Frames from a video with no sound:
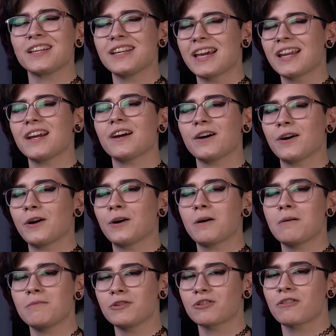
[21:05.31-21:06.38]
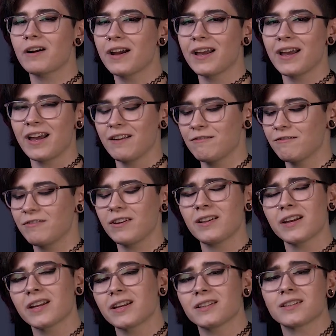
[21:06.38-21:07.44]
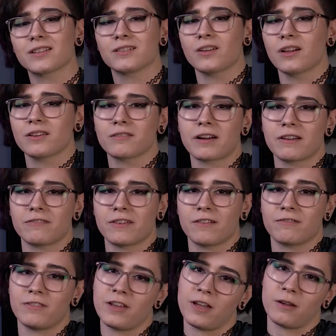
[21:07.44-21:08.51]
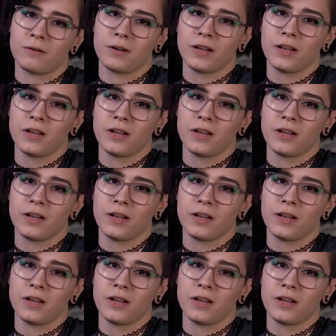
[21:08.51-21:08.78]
get it at home, try it, and feel like it's not the right fit for you.